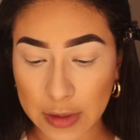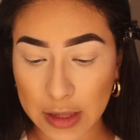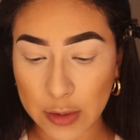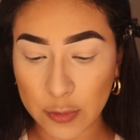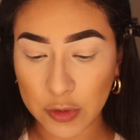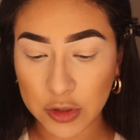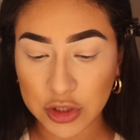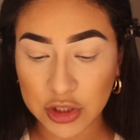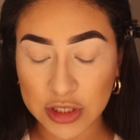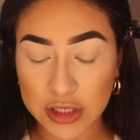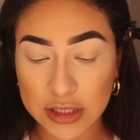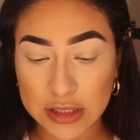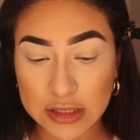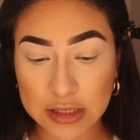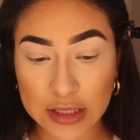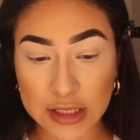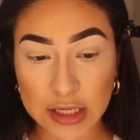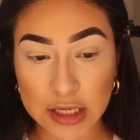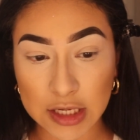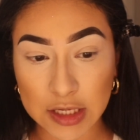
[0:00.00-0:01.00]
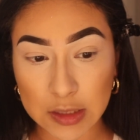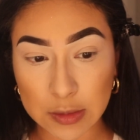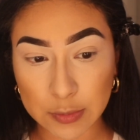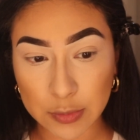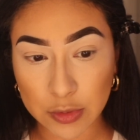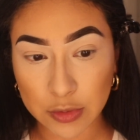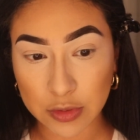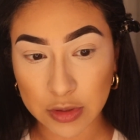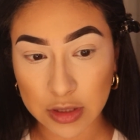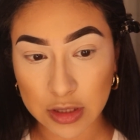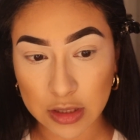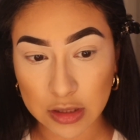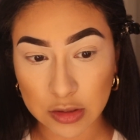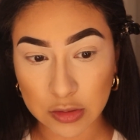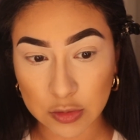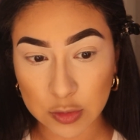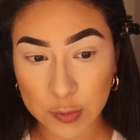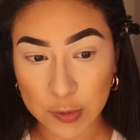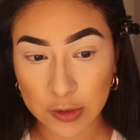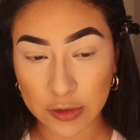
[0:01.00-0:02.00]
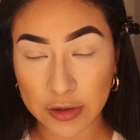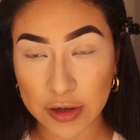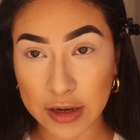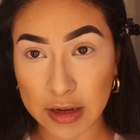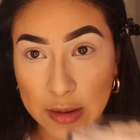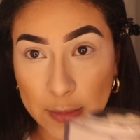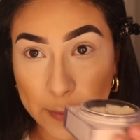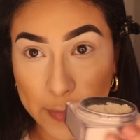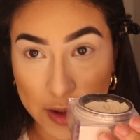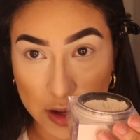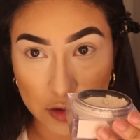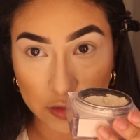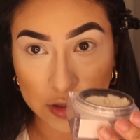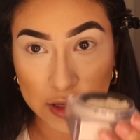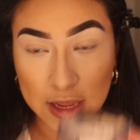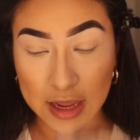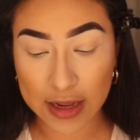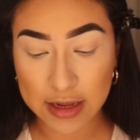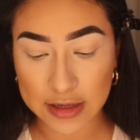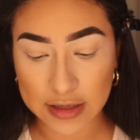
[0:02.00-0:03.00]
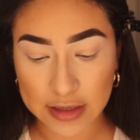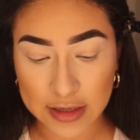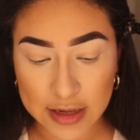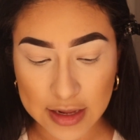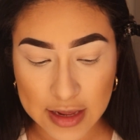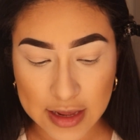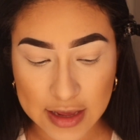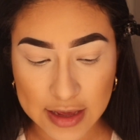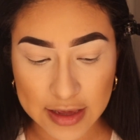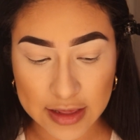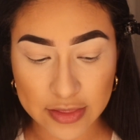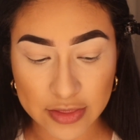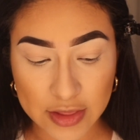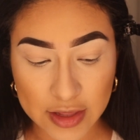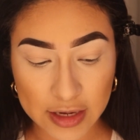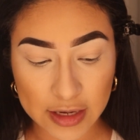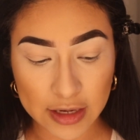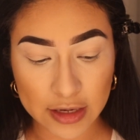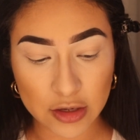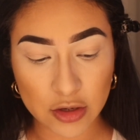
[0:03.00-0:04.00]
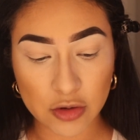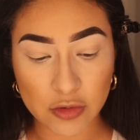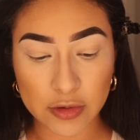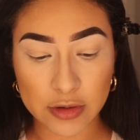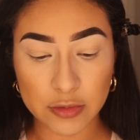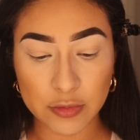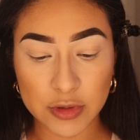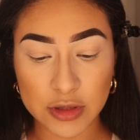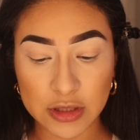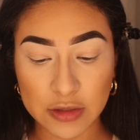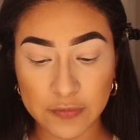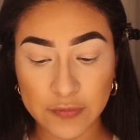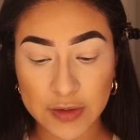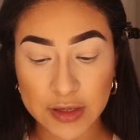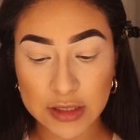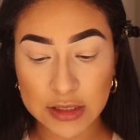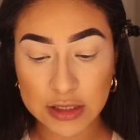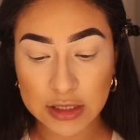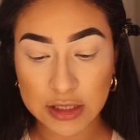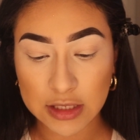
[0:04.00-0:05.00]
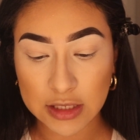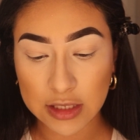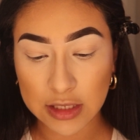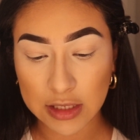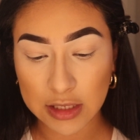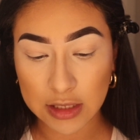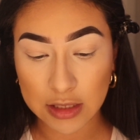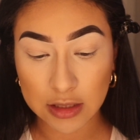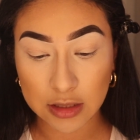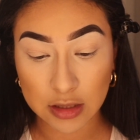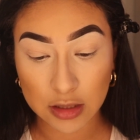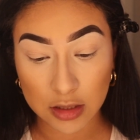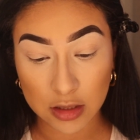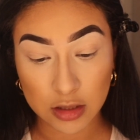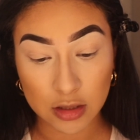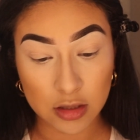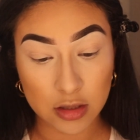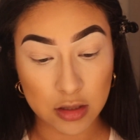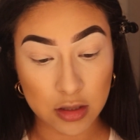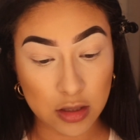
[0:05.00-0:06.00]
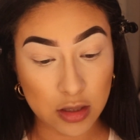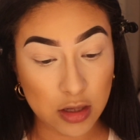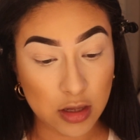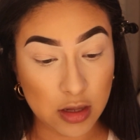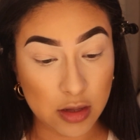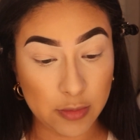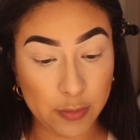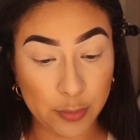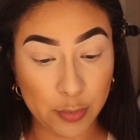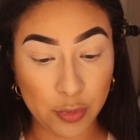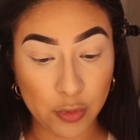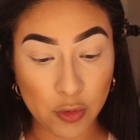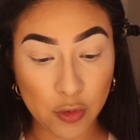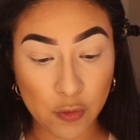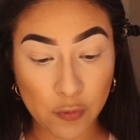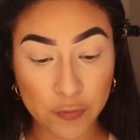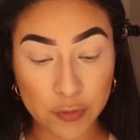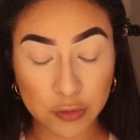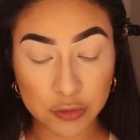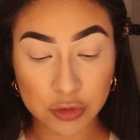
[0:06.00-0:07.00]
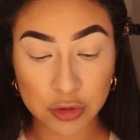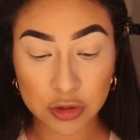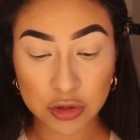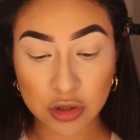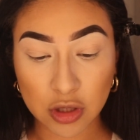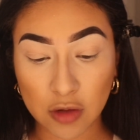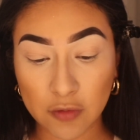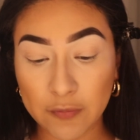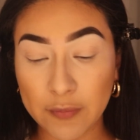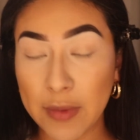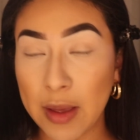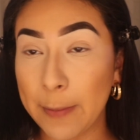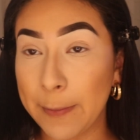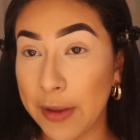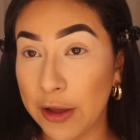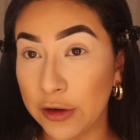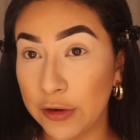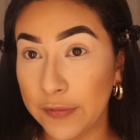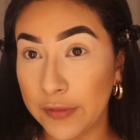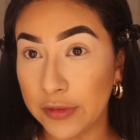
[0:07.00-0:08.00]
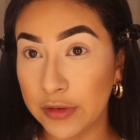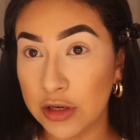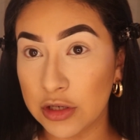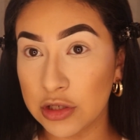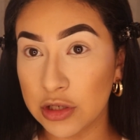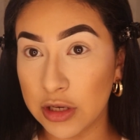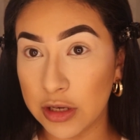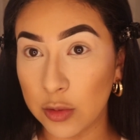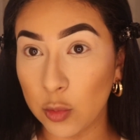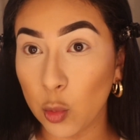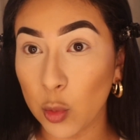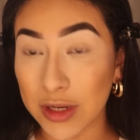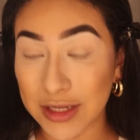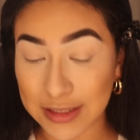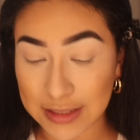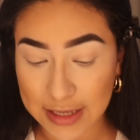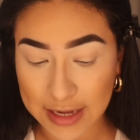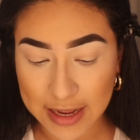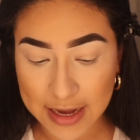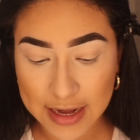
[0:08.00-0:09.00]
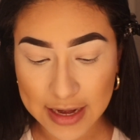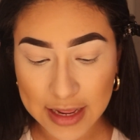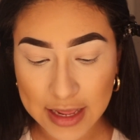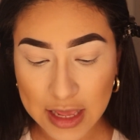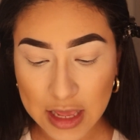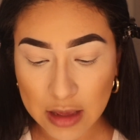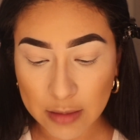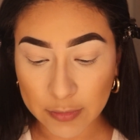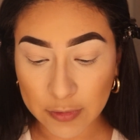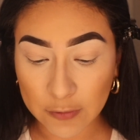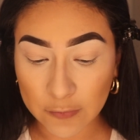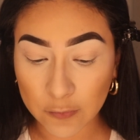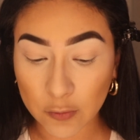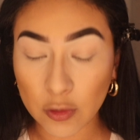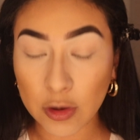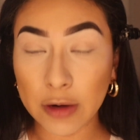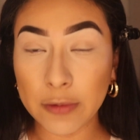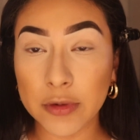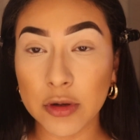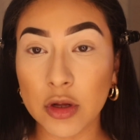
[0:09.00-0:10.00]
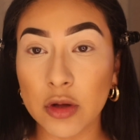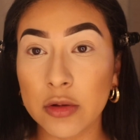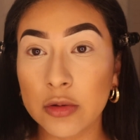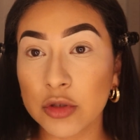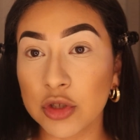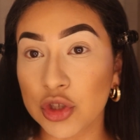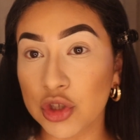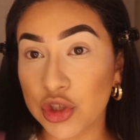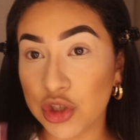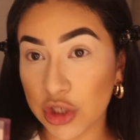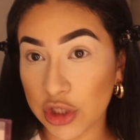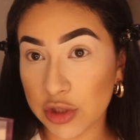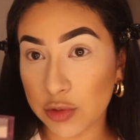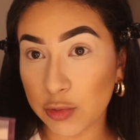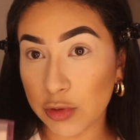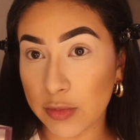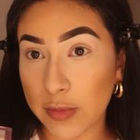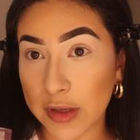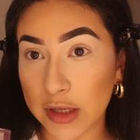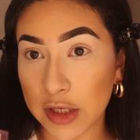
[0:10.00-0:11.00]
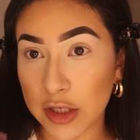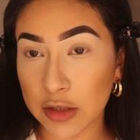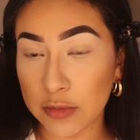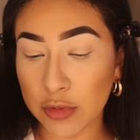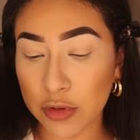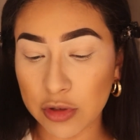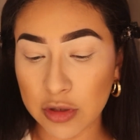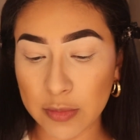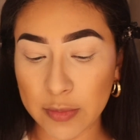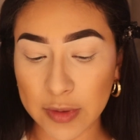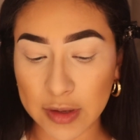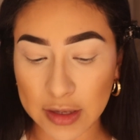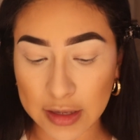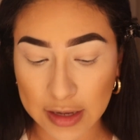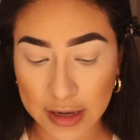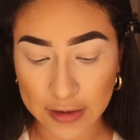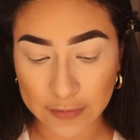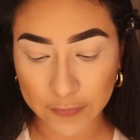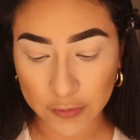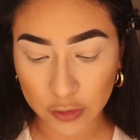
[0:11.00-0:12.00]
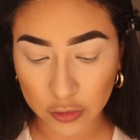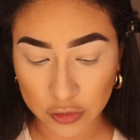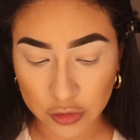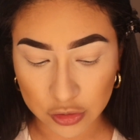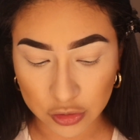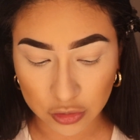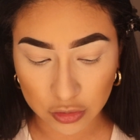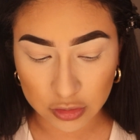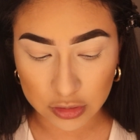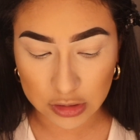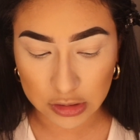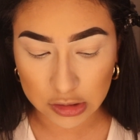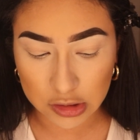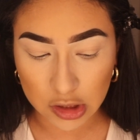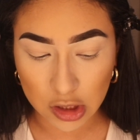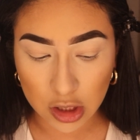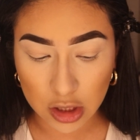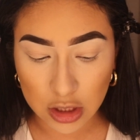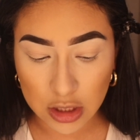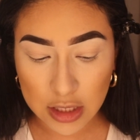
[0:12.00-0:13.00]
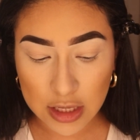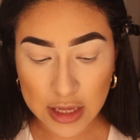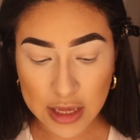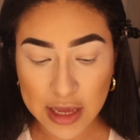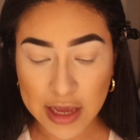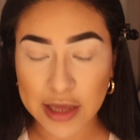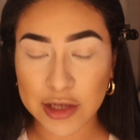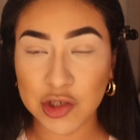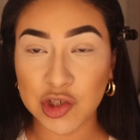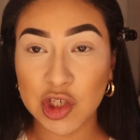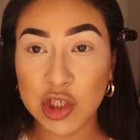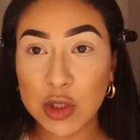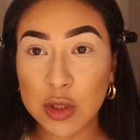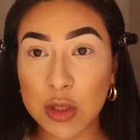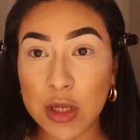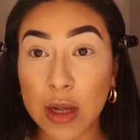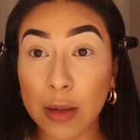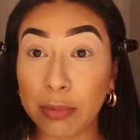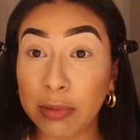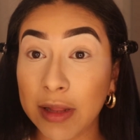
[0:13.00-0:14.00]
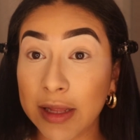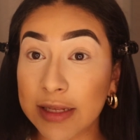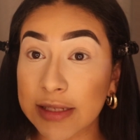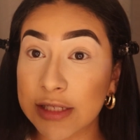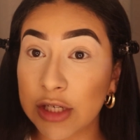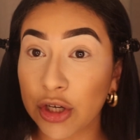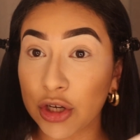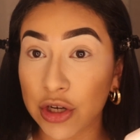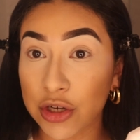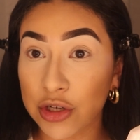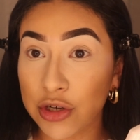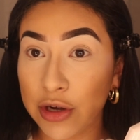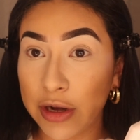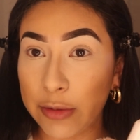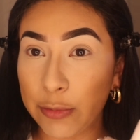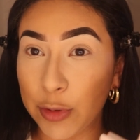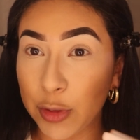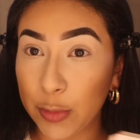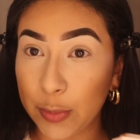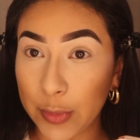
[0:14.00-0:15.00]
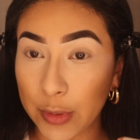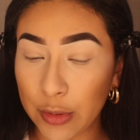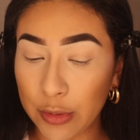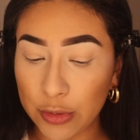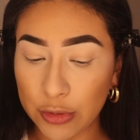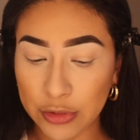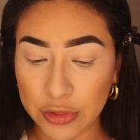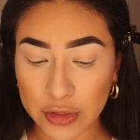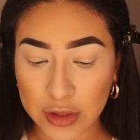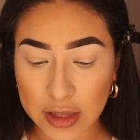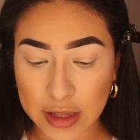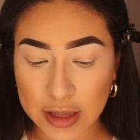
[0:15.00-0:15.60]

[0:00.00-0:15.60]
which is the Huda Beauty Loose Powder in Pound Cake, and then I go in with the Fenty Pro Filter Soft Matte Powder Foundation in 110. Before I would go in just with my Huda Beauty, but I follow this girl on TikTok and she applies her under eye with both,